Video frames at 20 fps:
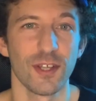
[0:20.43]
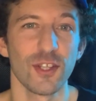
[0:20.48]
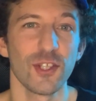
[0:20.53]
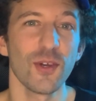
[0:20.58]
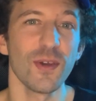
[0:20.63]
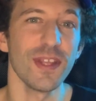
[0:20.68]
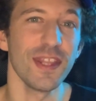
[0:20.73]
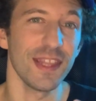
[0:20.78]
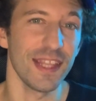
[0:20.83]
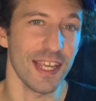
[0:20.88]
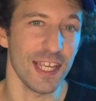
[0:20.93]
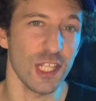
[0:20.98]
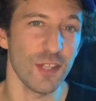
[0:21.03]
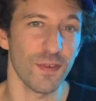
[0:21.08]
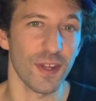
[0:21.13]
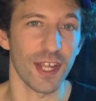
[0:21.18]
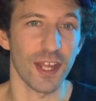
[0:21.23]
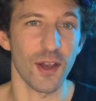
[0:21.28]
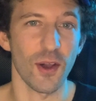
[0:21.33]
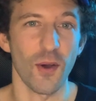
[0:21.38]
So in this
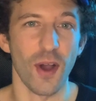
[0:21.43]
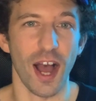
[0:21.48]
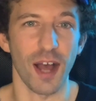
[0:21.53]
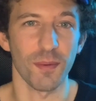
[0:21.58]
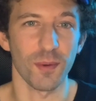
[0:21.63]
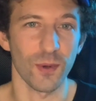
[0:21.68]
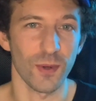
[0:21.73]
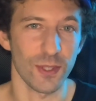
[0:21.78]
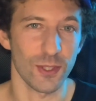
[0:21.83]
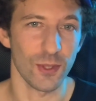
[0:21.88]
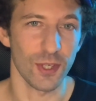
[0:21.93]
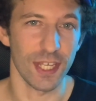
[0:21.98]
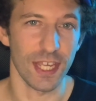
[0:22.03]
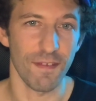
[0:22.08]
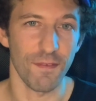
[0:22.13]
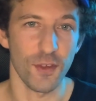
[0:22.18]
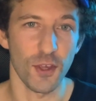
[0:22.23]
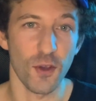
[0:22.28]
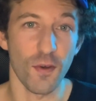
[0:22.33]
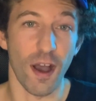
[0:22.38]
video, I'm going to
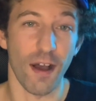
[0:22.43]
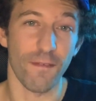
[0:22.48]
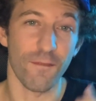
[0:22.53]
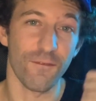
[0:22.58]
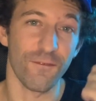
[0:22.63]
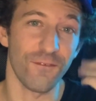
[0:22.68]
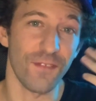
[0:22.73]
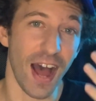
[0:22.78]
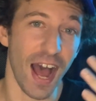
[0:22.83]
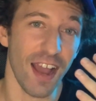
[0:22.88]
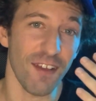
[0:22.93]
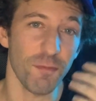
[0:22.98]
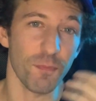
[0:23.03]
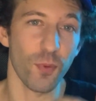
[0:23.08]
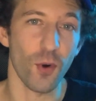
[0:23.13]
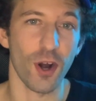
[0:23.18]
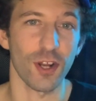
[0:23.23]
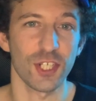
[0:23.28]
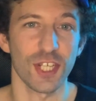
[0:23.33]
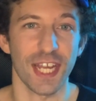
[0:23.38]
give you five
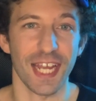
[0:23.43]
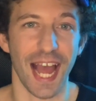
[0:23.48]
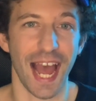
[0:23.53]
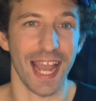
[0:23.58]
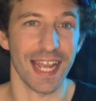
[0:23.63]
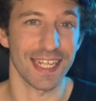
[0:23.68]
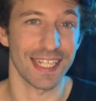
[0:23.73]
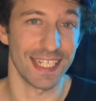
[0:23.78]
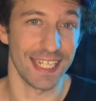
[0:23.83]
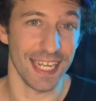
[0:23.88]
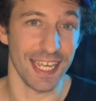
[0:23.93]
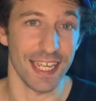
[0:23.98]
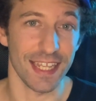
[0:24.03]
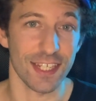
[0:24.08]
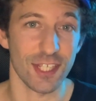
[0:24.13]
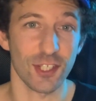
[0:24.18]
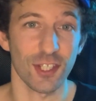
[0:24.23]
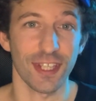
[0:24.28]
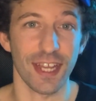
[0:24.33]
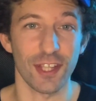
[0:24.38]
project
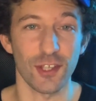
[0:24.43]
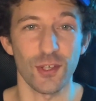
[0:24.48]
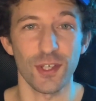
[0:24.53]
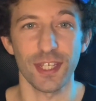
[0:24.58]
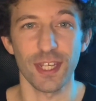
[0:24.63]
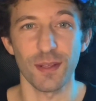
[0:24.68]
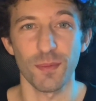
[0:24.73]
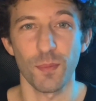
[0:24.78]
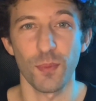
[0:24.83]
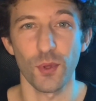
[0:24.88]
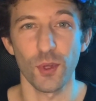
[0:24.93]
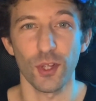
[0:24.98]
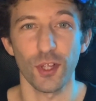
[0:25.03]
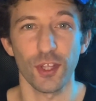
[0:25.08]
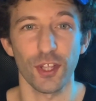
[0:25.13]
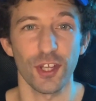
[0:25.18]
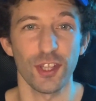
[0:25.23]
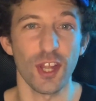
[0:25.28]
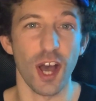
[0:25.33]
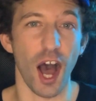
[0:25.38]
ideas so that you can
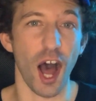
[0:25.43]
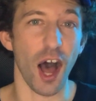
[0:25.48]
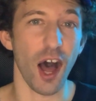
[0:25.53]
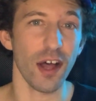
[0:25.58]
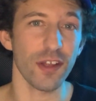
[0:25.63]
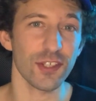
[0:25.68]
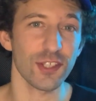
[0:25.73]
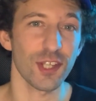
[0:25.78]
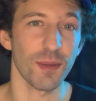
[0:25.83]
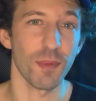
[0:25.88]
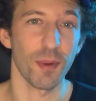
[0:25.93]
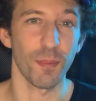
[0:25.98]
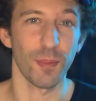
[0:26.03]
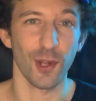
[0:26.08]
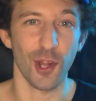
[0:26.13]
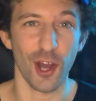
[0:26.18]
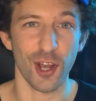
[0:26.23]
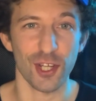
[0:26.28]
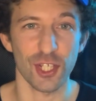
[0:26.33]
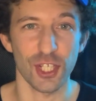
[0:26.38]
build an awesome
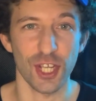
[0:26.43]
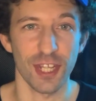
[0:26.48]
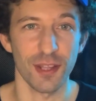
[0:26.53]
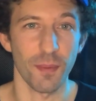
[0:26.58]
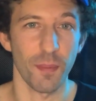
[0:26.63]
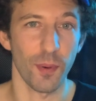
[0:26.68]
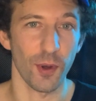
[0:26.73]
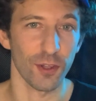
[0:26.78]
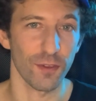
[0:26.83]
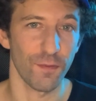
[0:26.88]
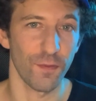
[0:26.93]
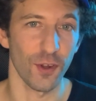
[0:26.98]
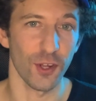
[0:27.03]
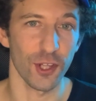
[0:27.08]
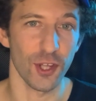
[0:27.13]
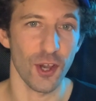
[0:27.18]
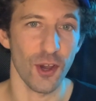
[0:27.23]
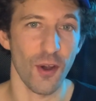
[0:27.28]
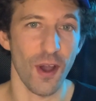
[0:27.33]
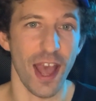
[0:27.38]
blockchain
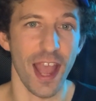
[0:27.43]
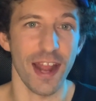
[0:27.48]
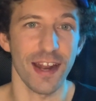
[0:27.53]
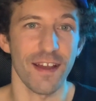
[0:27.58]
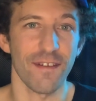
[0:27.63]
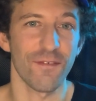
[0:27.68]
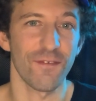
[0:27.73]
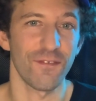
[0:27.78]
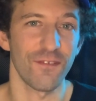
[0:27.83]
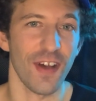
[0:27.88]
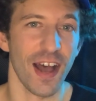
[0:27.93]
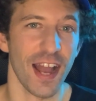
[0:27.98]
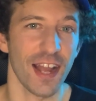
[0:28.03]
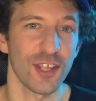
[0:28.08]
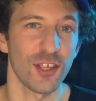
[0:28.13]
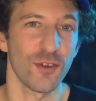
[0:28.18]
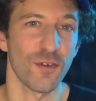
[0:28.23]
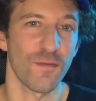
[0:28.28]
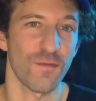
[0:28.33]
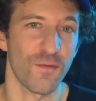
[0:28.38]
portfolio and
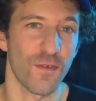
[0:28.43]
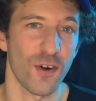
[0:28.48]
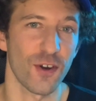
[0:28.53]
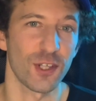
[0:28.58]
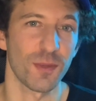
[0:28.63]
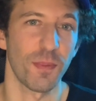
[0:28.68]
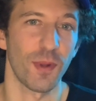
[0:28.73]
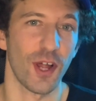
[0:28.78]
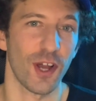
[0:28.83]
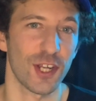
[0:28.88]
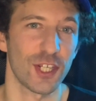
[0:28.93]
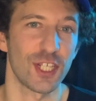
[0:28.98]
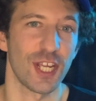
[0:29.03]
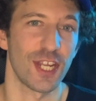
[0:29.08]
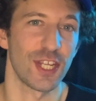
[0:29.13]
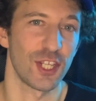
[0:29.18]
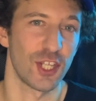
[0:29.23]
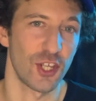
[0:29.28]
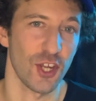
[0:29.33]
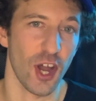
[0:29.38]
find your first
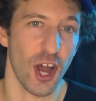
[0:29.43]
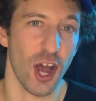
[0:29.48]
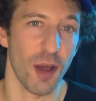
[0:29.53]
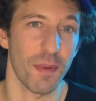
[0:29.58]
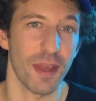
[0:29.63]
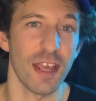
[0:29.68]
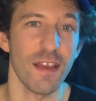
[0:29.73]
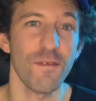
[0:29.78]
blockchain job.